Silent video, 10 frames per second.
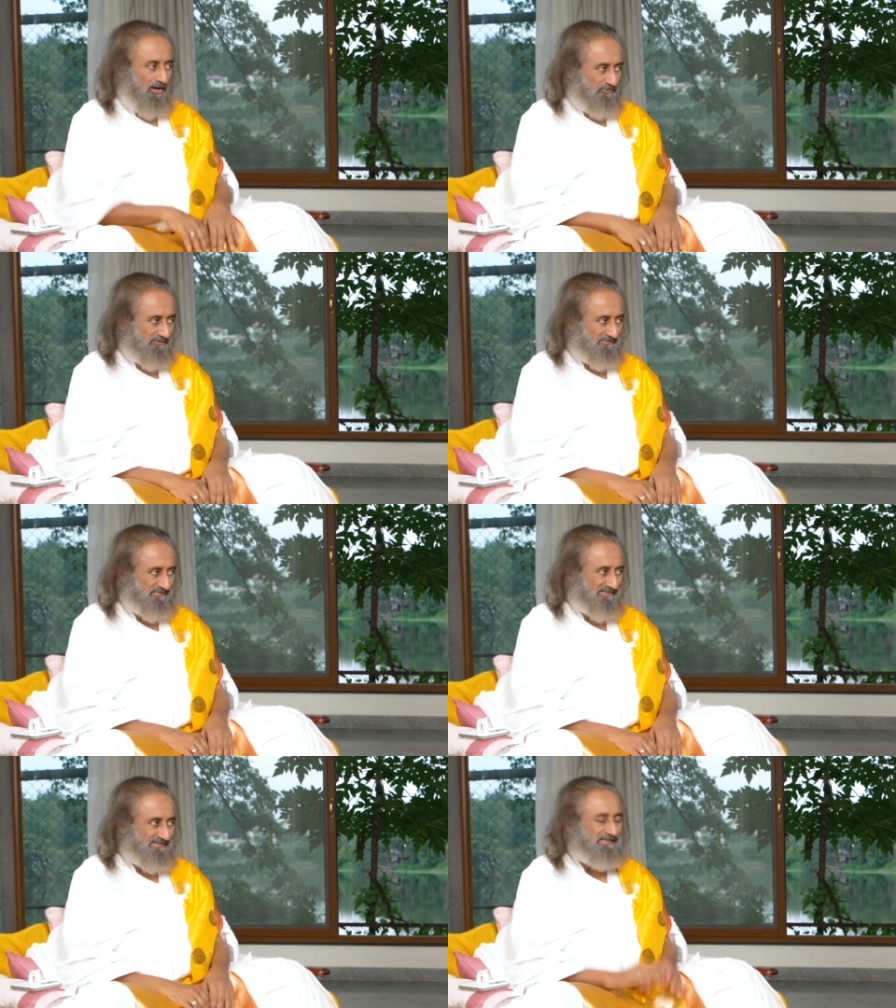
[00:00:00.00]
down.
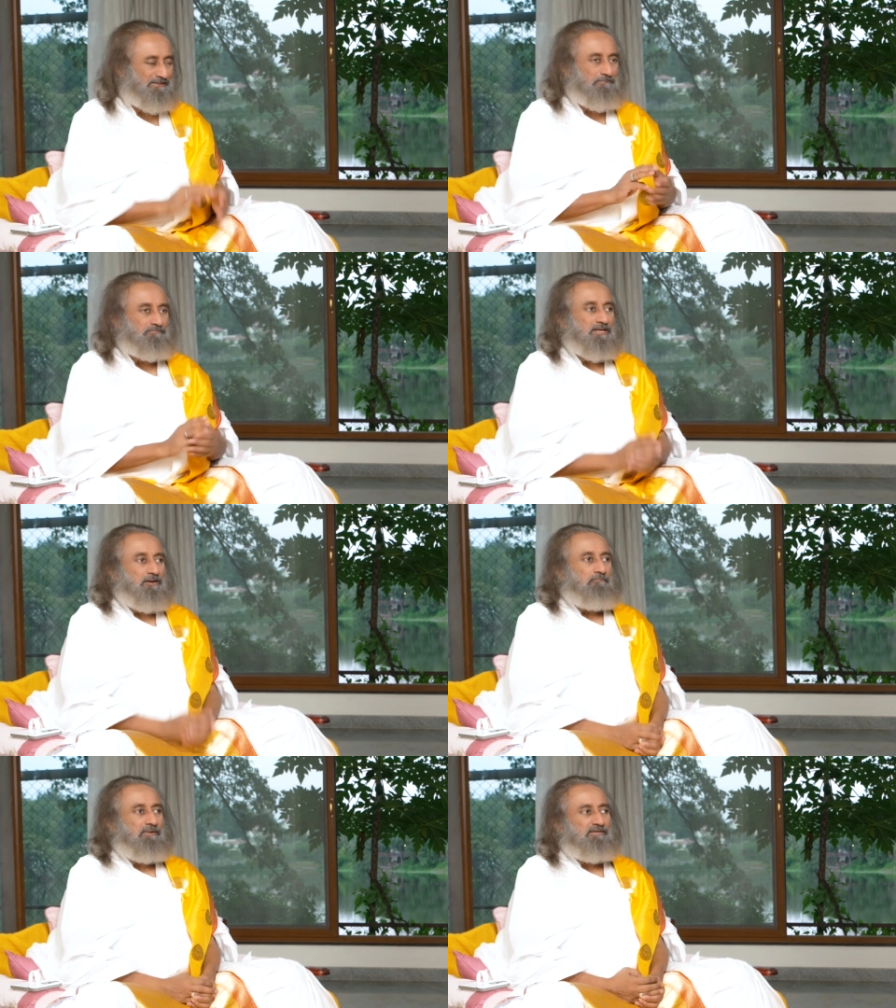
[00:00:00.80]

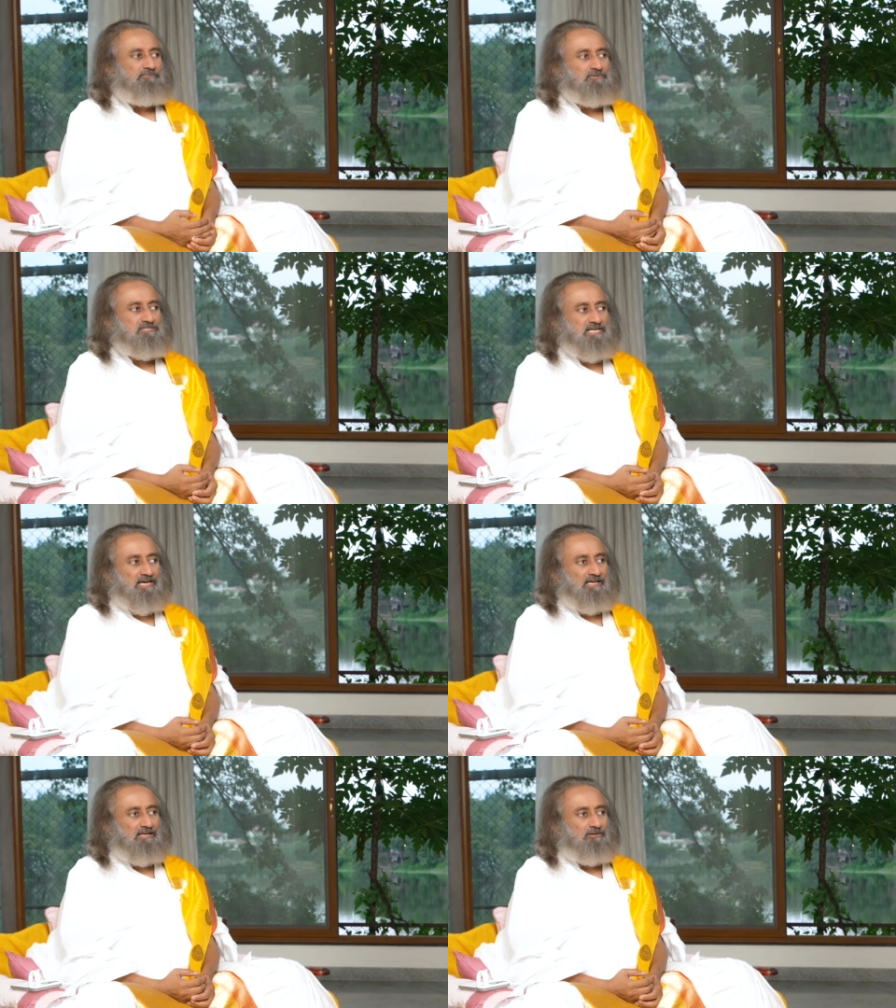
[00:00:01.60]
But if you
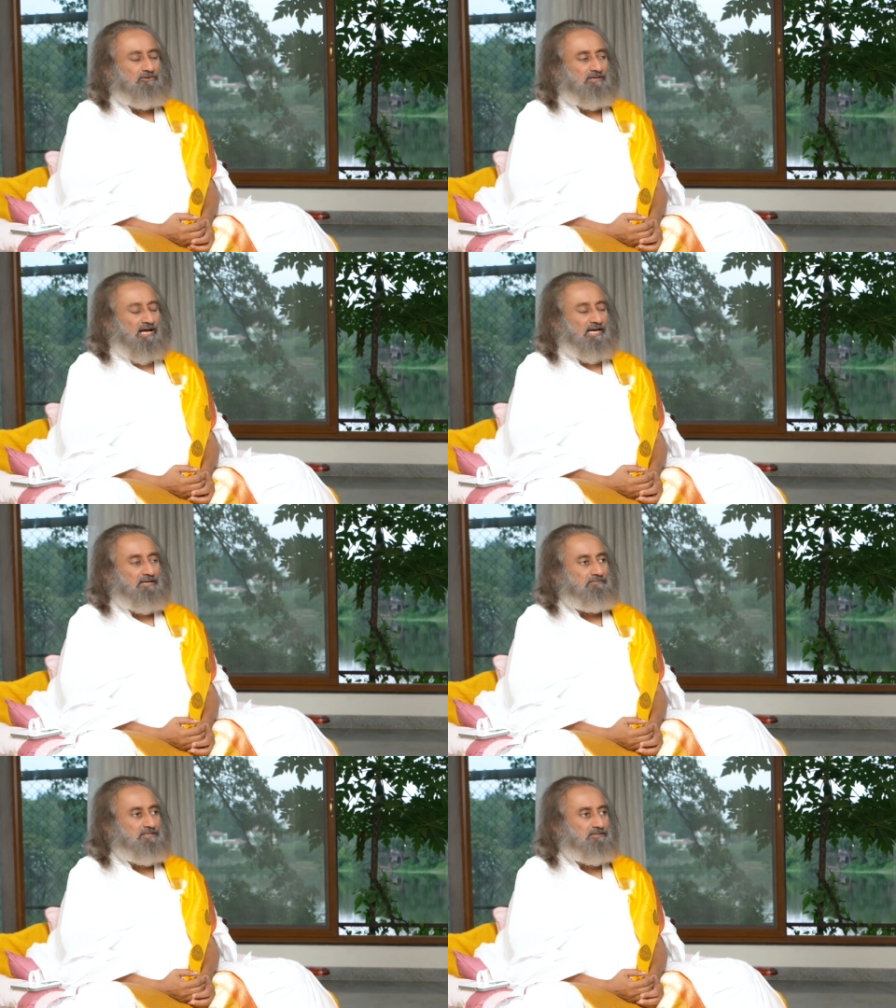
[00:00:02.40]
say, look, I
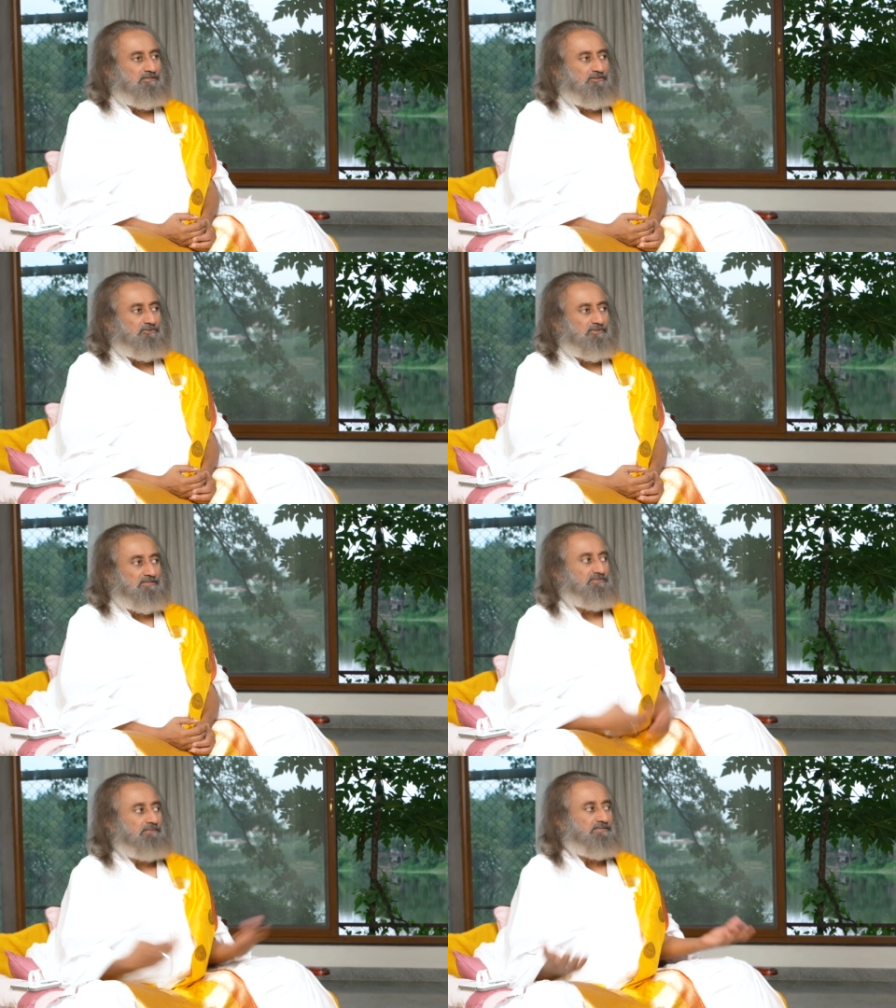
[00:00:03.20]
am here to
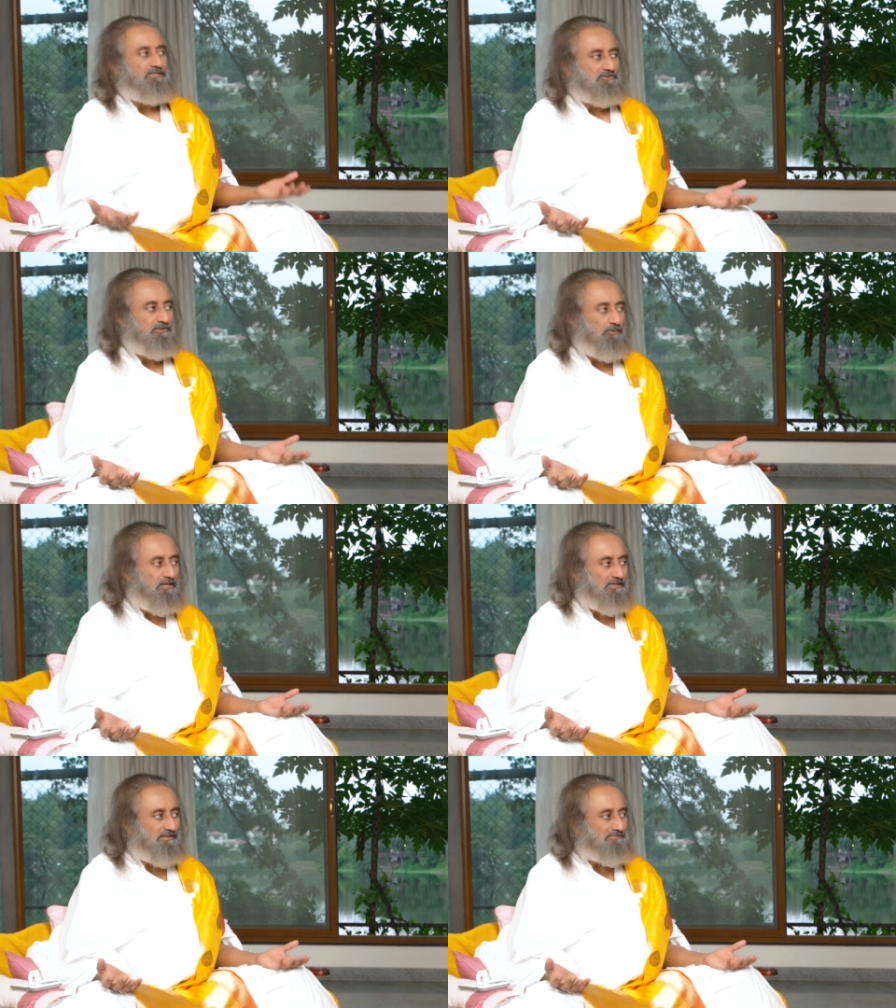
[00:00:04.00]
give something to the
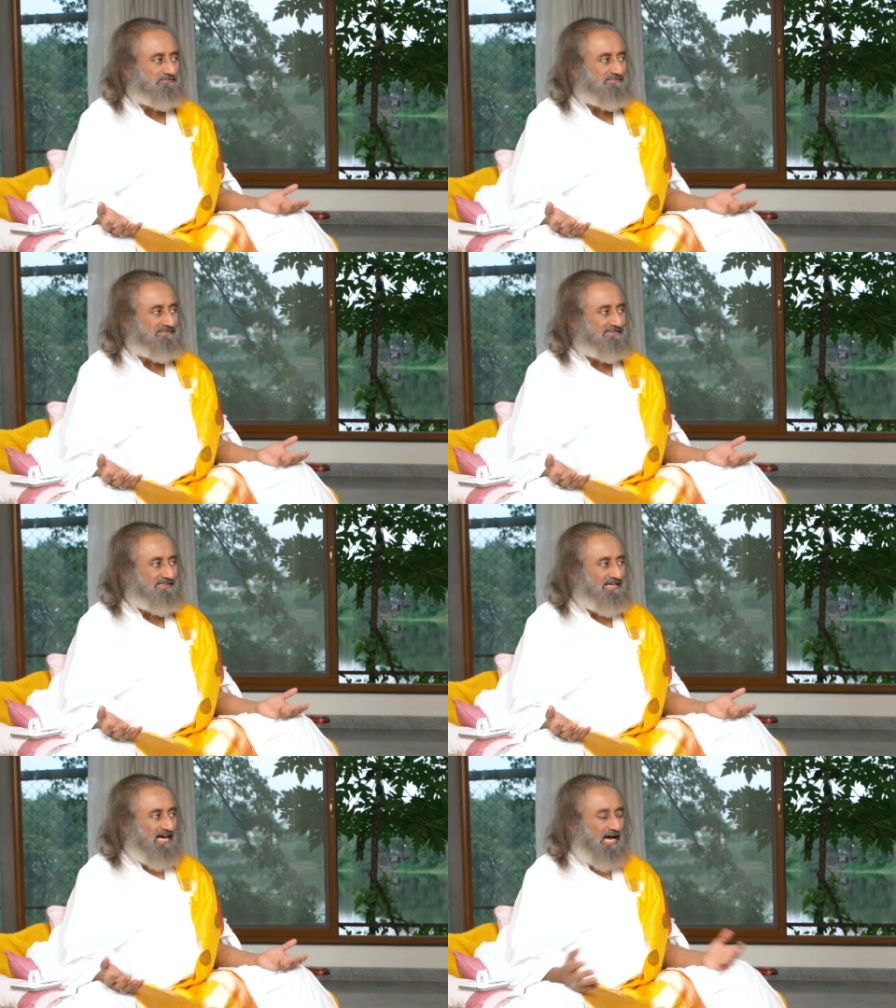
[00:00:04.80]
world.
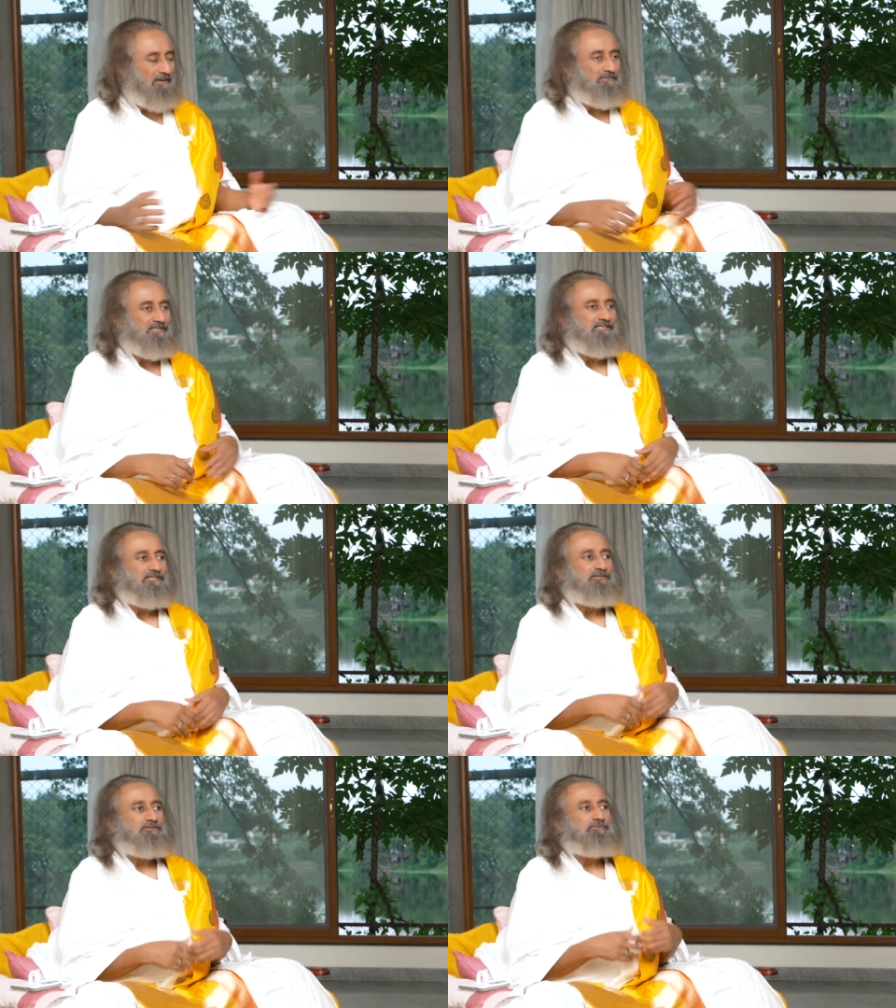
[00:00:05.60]
I am
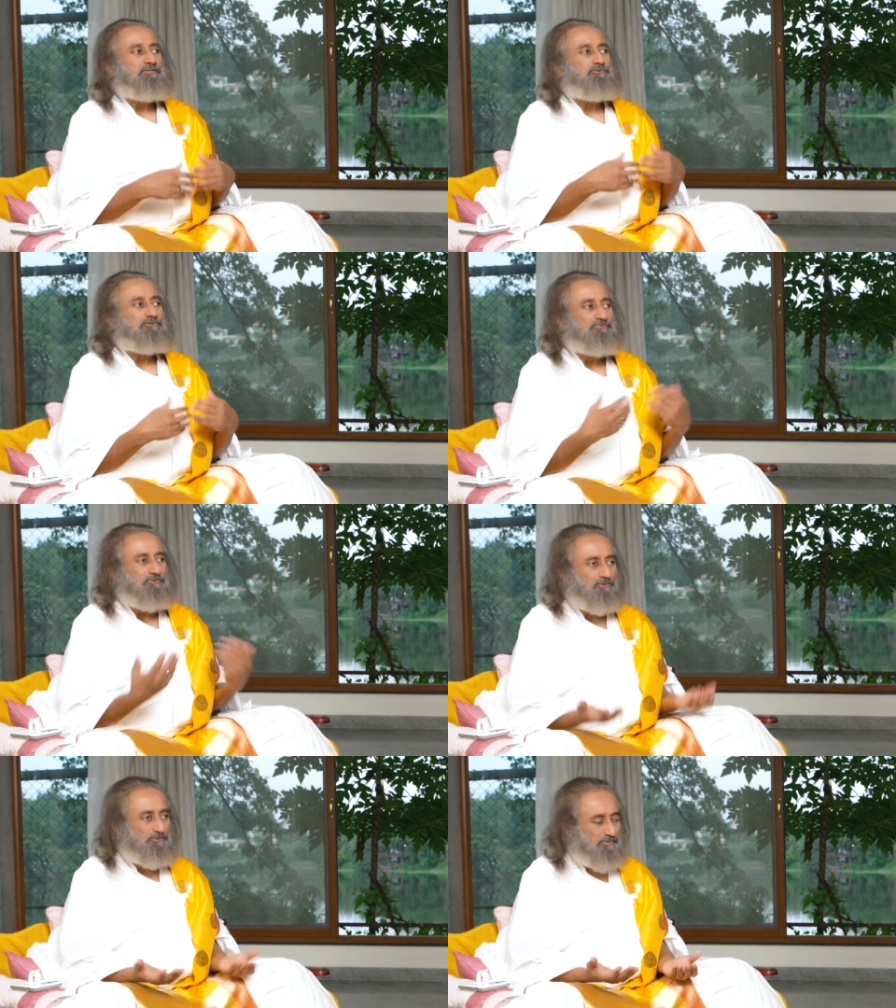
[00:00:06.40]
here to be
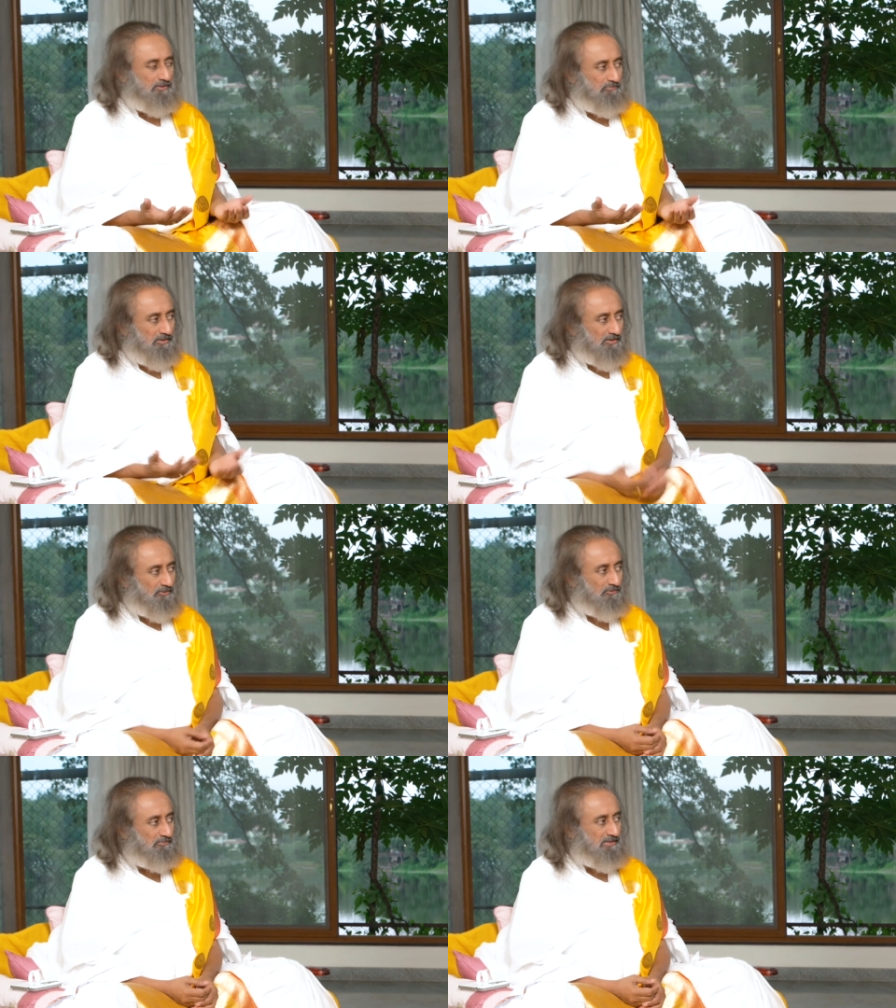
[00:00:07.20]
useful to people
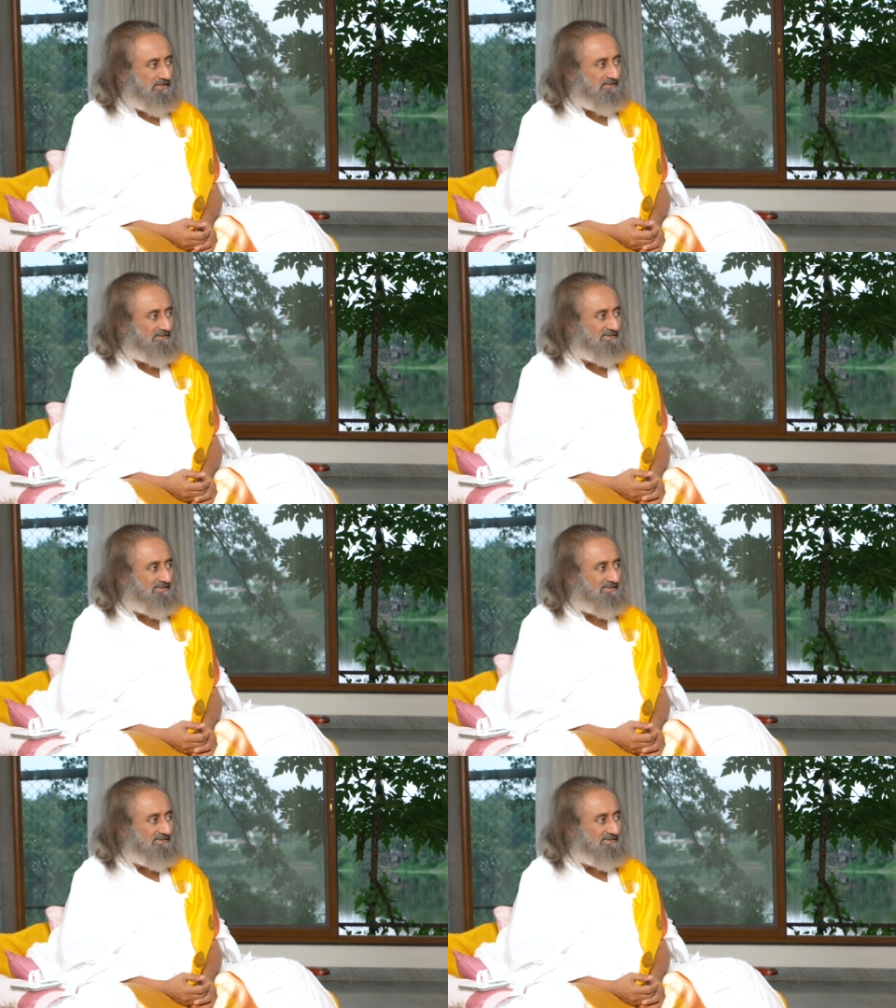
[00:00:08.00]
around me.